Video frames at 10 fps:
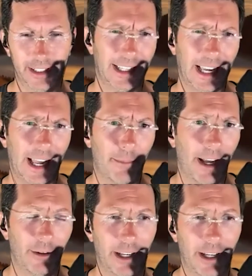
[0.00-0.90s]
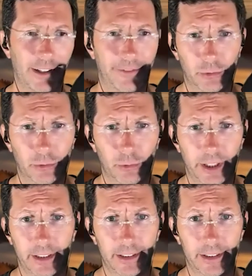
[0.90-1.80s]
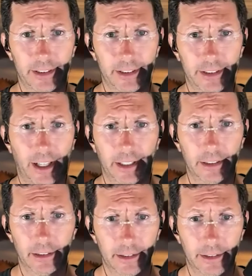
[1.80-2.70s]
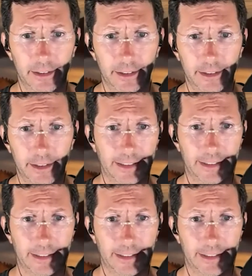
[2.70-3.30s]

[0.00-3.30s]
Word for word: It's I, by the way, it feels weird to say honey in